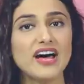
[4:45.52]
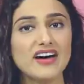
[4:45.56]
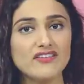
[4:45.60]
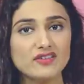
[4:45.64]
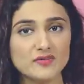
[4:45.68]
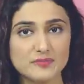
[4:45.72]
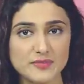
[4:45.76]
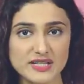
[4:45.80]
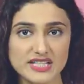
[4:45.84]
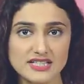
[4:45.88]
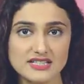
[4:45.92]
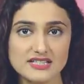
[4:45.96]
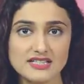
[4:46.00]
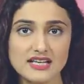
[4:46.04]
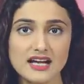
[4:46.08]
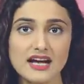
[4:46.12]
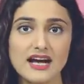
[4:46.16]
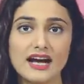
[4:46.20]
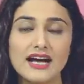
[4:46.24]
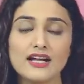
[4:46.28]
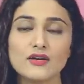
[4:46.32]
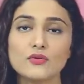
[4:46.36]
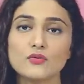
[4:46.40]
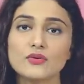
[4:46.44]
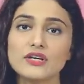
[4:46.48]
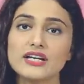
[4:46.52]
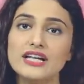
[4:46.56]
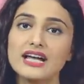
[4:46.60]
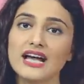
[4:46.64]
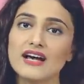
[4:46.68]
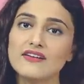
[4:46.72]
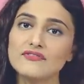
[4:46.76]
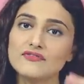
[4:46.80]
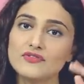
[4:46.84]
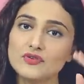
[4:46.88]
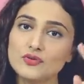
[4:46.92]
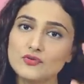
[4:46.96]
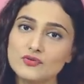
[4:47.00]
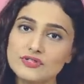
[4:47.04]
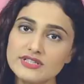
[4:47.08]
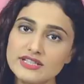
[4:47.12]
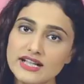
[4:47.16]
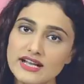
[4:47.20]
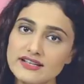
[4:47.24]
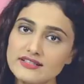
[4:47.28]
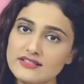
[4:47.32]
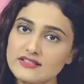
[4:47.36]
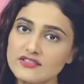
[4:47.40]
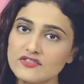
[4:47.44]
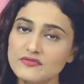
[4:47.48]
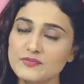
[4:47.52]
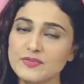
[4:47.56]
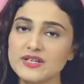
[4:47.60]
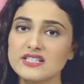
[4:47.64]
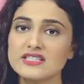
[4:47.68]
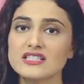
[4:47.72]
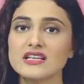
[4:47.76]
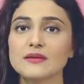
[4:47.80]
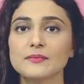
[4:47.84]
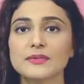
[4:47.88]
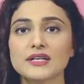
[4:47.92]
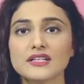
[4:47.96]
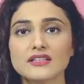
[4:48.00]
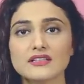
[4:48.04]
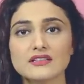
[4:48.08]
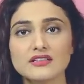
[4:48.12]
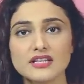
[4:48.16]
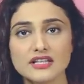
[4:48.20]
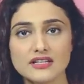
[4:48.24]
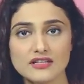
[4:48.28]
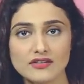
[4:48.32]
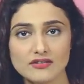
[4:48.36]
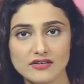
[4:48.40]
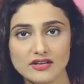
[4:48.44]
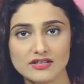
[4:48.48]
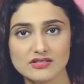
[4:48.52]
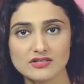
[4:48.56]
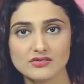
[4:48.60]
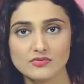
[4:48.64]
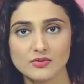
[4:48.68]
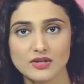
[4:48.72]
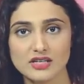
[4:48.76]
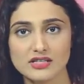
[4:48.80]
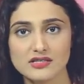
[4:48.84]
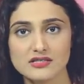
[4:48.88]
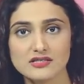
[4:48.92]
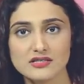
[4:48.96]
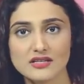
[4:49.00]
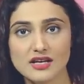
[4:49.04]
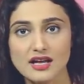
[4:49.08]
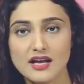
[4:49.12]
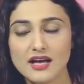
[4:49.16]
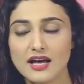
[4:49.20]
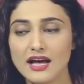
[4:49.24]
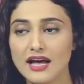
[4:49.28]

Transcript: I have a pizza, I'll only have two slices of pizza, but the thin crust ones.